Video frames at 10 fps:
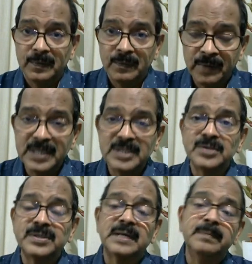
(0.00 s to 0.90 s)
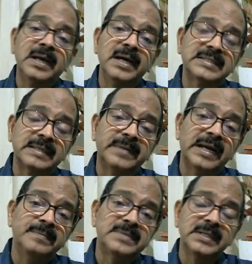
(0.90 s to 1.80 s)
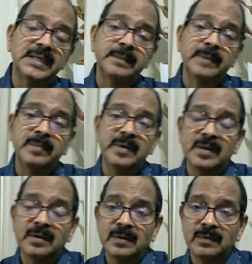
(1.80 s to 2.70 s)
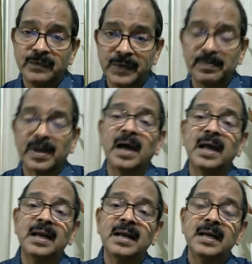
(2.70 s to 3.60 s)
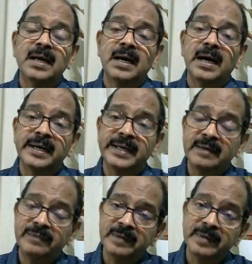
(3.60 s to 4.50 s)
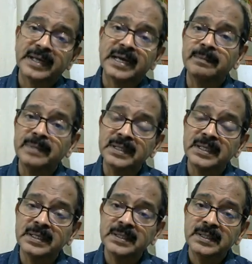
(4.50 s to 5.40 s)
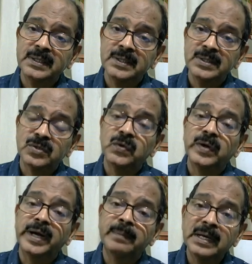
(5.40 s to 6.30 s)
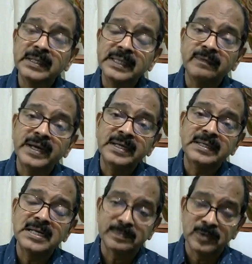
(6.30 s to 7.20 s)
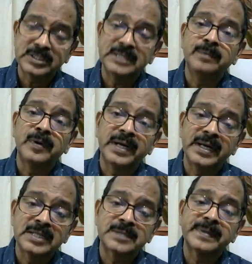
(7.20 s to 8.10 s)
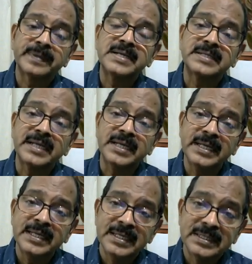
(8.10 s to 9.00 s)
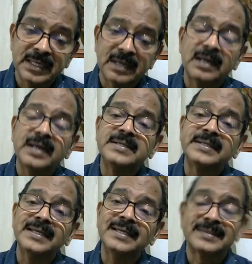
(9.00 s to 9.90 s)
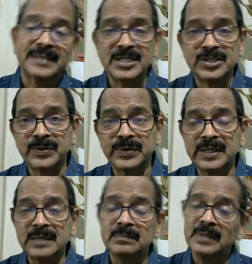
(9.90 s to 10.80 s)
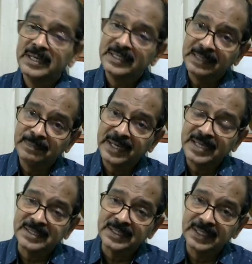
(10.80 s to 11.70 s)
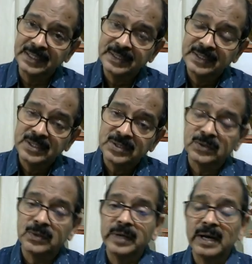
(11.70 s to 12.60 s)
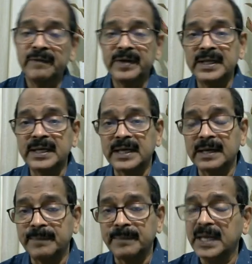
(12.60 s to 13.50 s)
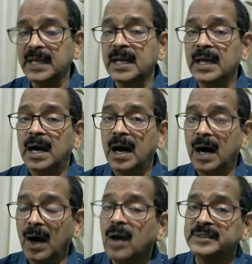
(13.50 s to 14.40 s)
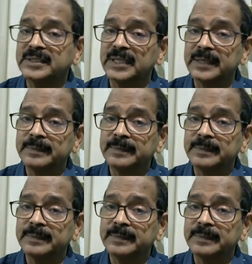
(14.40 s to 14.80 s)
once you stabilize, sometimes he may be febrile, high-grade fever can be there. So among the vitals, most important respiratory, circulatory, sensorium, temperature. So everything can be altered.